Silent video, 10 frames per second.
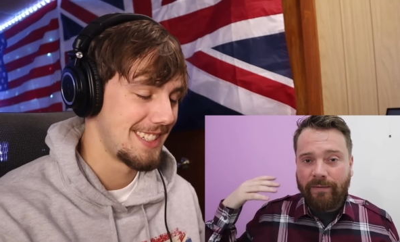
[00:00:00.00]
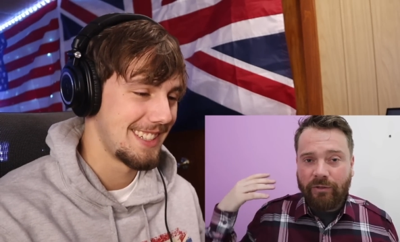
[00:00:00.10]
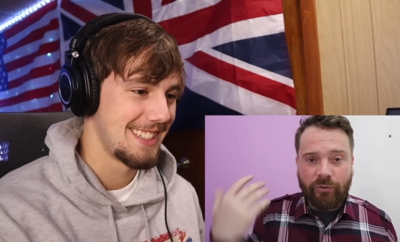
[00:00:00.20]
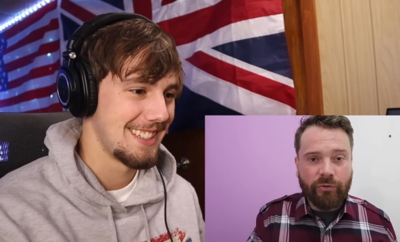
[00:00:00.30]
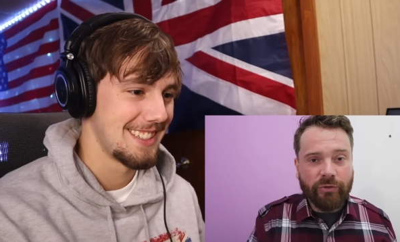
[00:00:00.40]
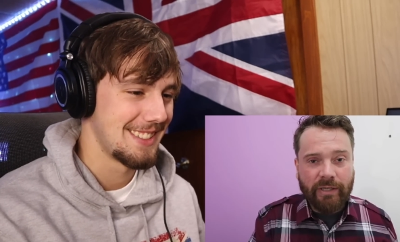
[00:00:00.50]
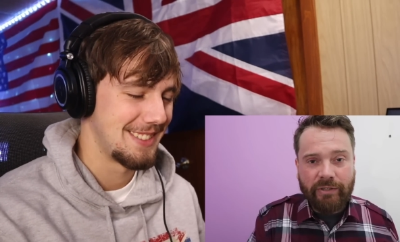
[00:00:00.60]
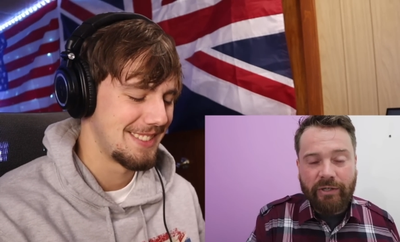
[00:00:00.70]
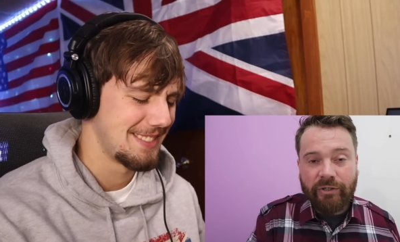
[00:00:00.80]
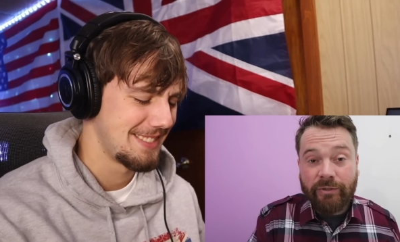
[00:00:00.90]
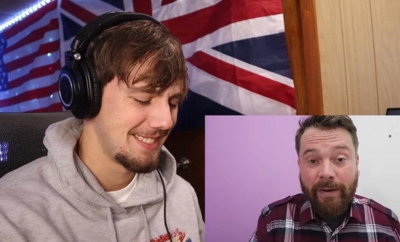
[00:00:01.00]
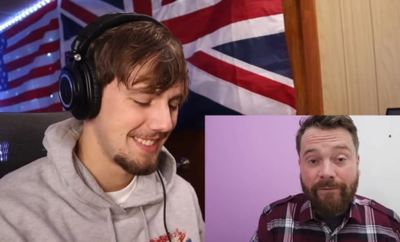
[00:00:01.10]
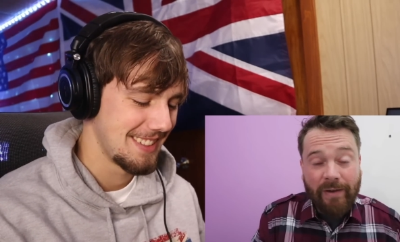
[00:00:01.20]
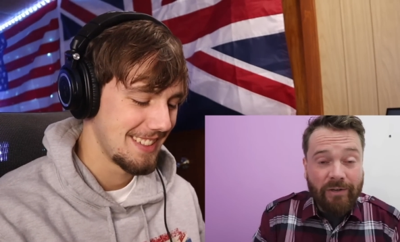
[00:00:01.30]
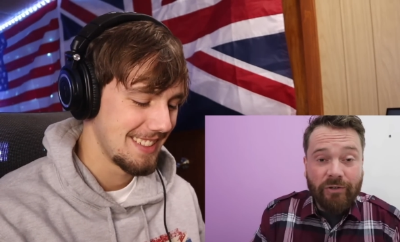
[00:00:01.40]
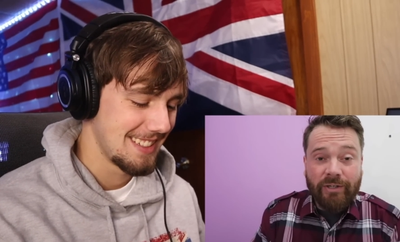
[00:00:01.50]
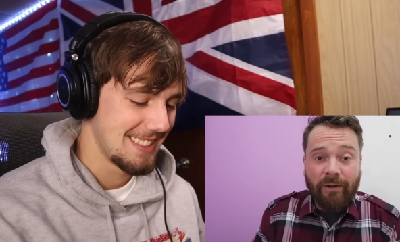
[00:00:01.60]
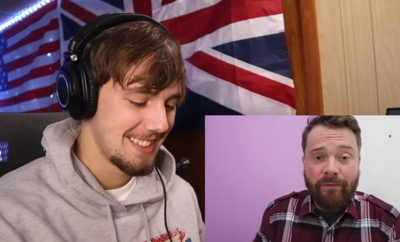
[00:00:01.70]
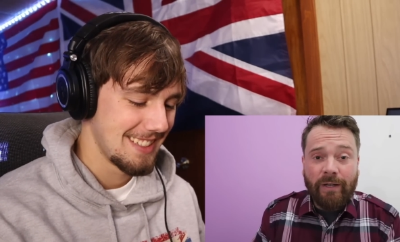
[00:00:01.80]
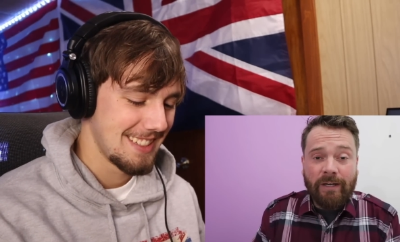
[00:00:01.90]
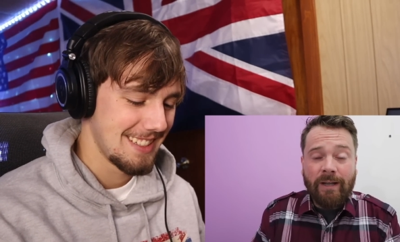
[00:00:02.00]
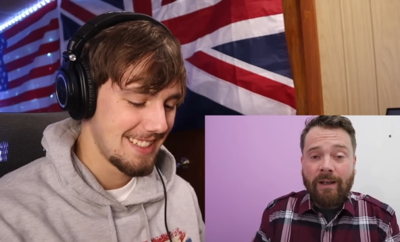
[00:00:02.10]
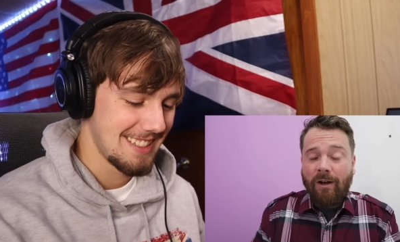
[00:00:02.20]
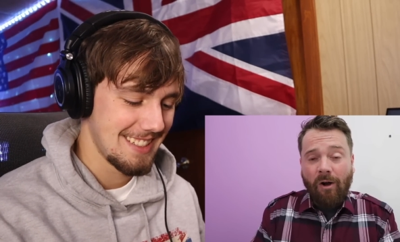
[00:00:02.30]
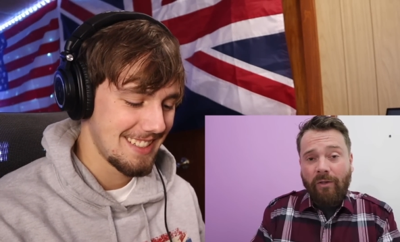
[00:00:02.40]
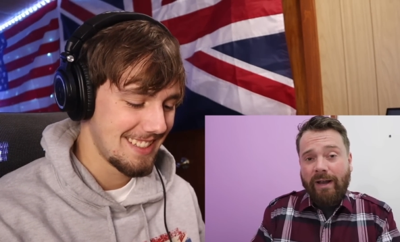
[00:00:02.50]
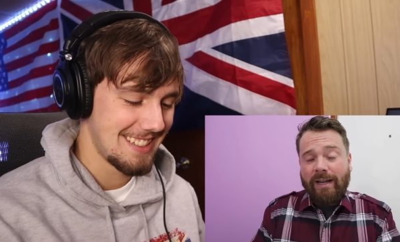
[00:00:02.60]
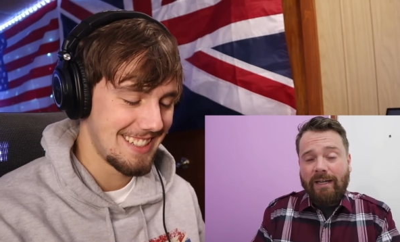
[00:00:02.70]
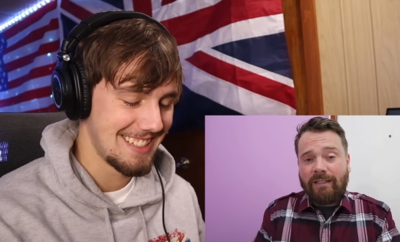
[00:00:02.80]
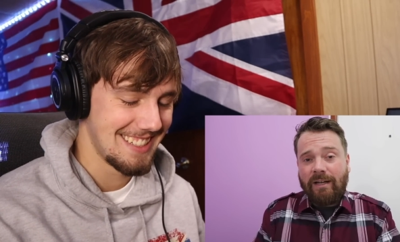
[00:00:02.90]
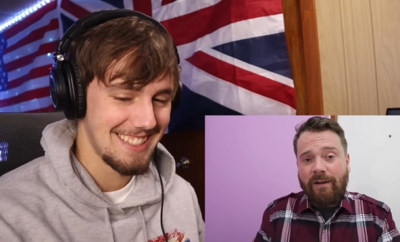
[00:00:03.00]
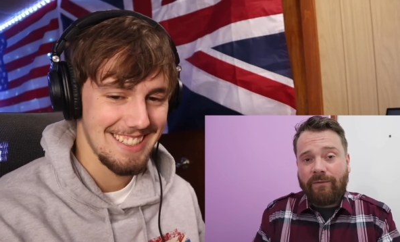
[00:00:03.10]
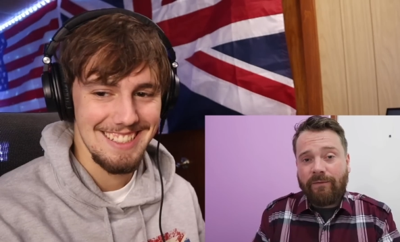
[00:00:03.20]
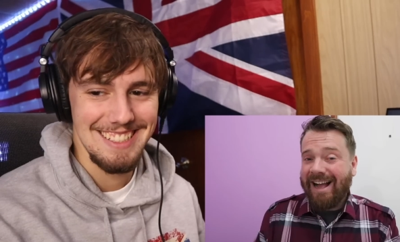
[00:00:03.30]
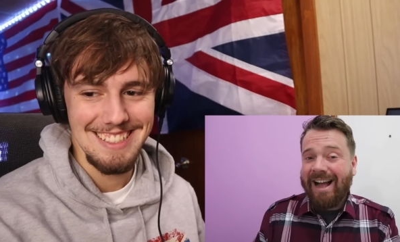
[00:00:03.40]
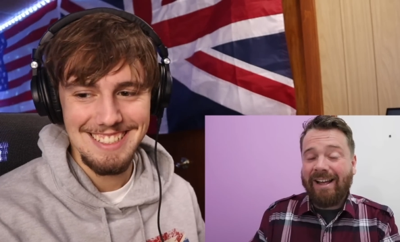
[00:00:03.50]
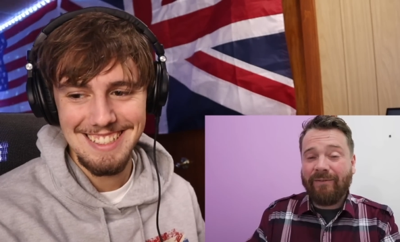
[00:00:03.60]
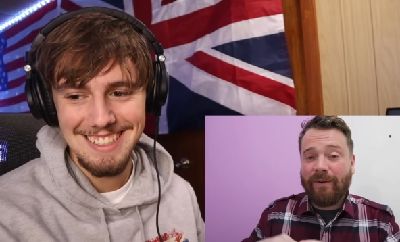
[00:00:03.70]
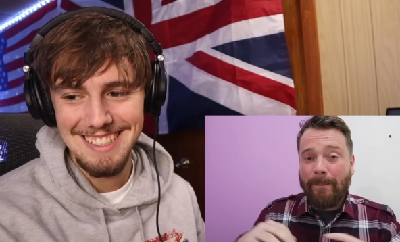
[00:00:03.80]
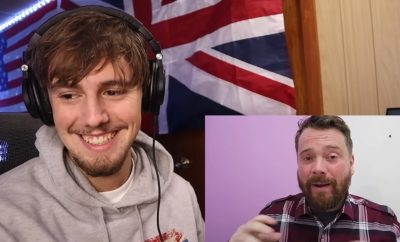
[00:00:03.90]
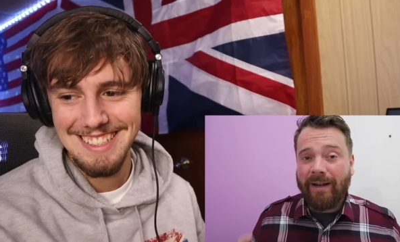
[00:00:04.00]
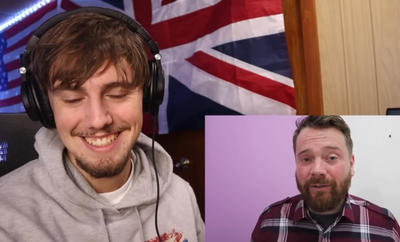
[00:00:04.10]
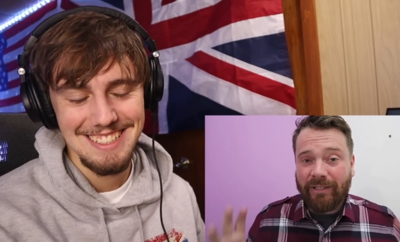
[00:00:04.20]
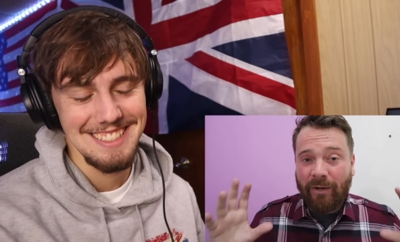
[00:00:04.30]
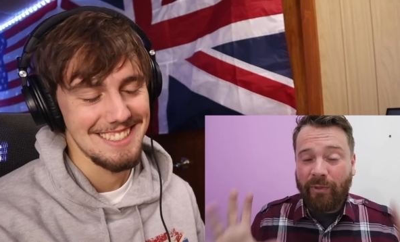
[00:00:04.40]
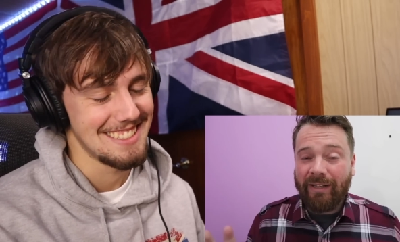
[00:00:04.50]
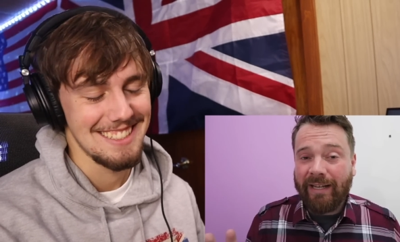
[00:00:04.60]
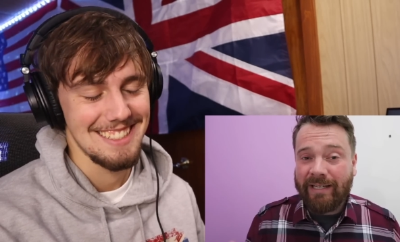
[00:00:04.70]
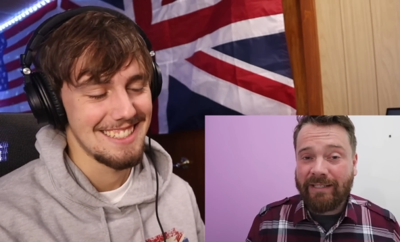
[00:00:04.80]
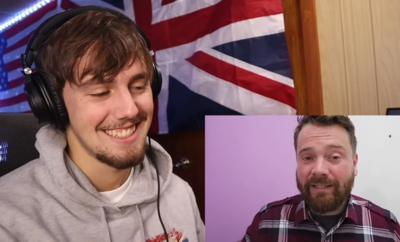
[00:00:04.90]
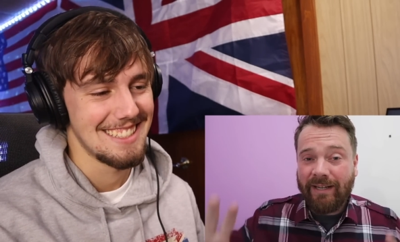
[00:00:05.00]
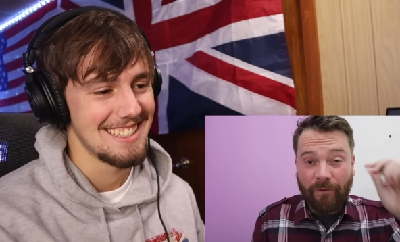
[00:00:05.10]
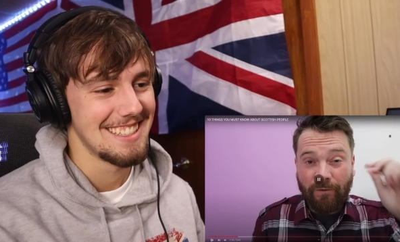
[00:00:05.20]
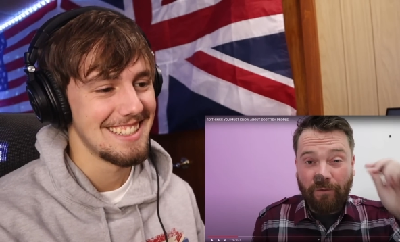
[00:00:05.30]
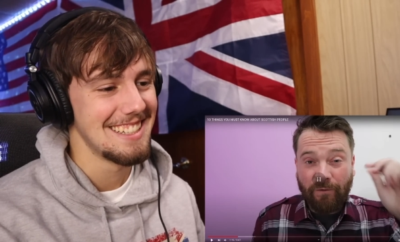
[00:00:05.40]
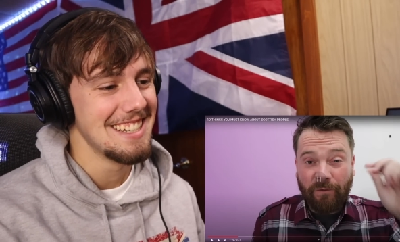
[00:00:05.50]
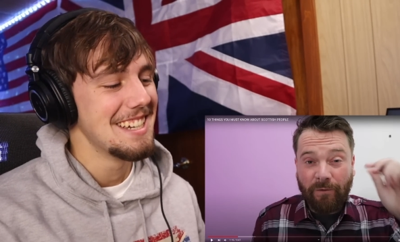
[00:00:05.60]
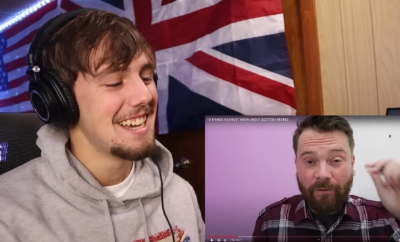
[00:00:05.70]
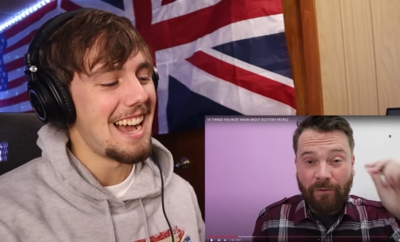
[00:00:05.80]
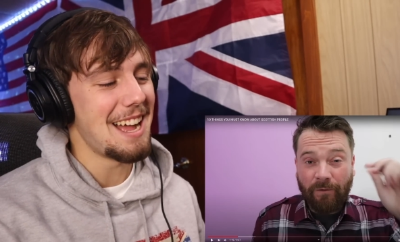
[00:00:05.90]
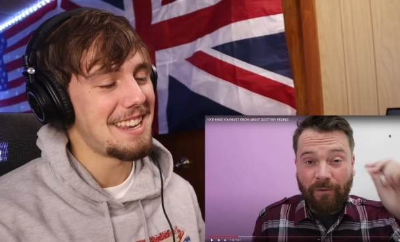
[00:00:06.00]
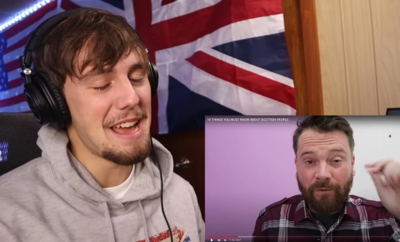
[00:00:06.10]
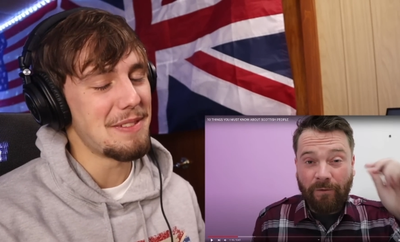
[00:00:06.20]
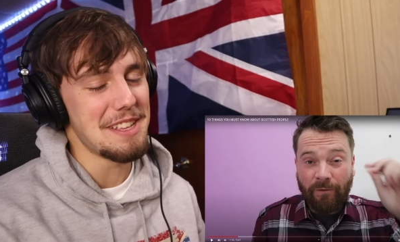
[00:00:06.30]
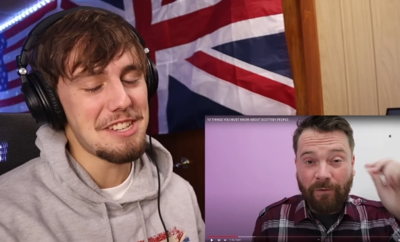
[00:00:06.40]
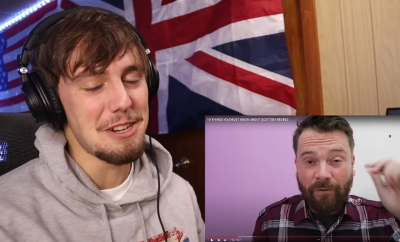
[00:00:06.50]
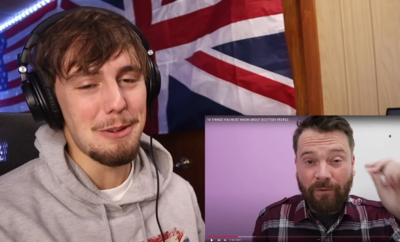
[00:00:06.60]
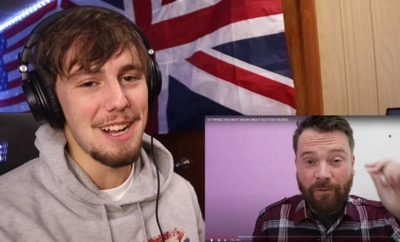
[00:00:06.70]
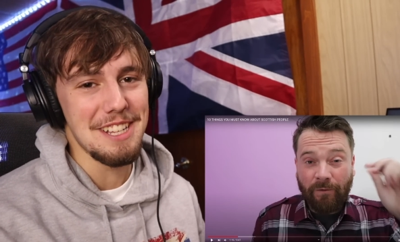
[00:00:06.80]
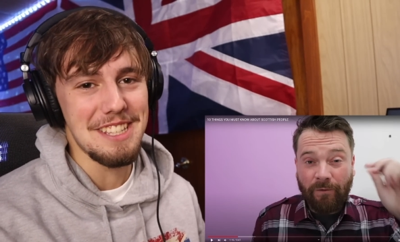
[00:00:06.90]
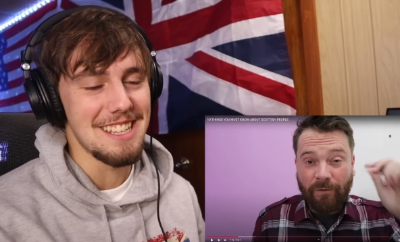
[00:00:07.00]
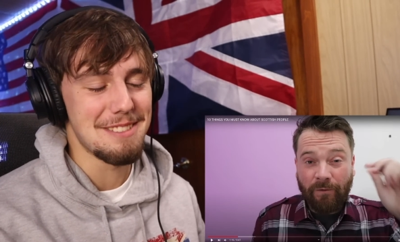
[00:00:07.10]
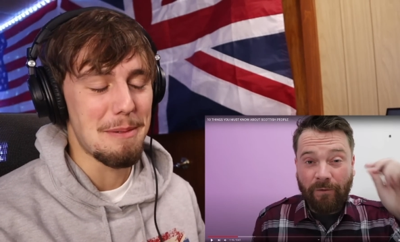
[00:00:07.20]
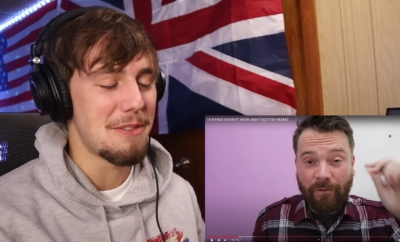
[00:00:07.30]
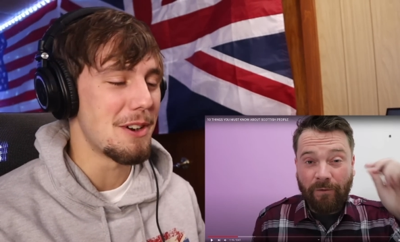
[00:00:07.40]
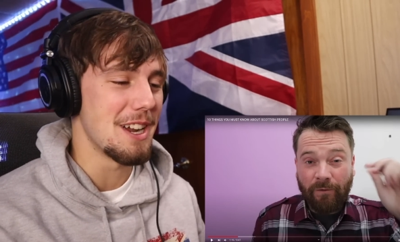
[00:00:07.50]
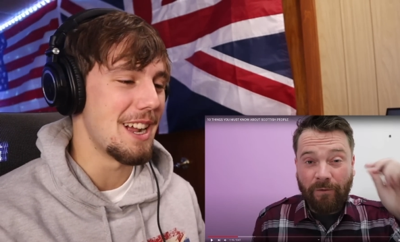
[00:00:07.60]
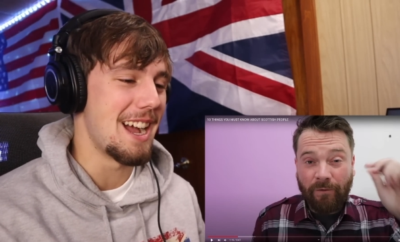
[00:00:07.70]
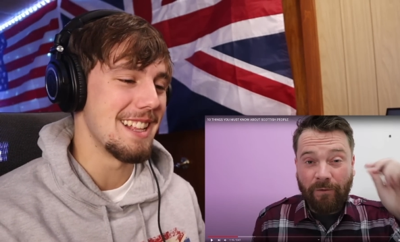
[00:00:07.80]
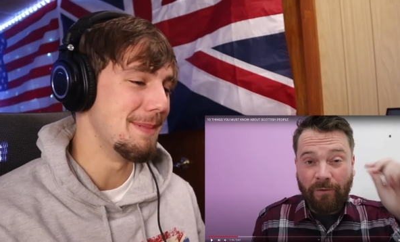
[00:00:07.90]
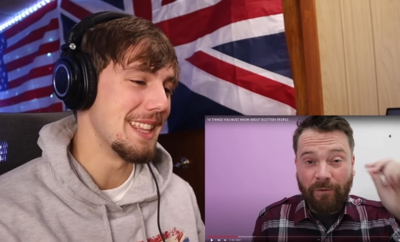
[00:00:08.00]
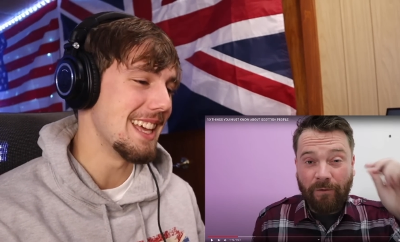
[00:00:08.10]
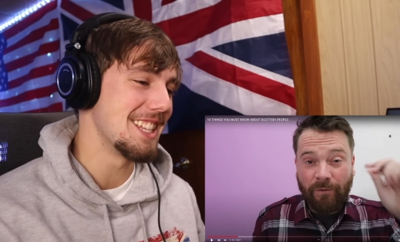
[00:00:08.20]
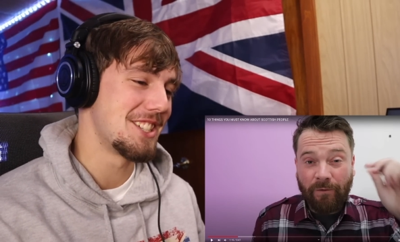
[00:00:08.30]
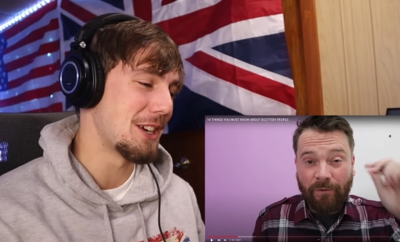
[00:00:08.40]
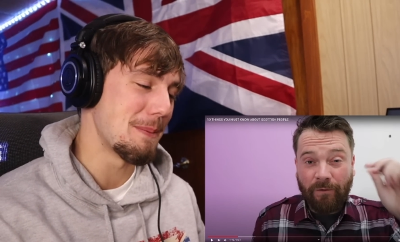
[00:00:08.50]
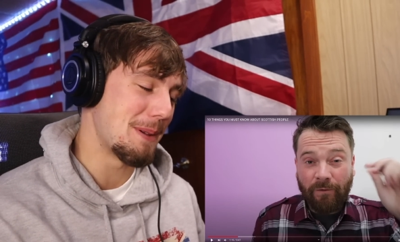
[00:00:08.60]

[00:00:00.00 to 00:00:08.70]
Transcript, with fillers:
Speaker 1: the social situations you might find yourself in, all that kind of stuff. I have compiled a wee list.
Speaker 2: I definitely should have watched this before I'd made that trip.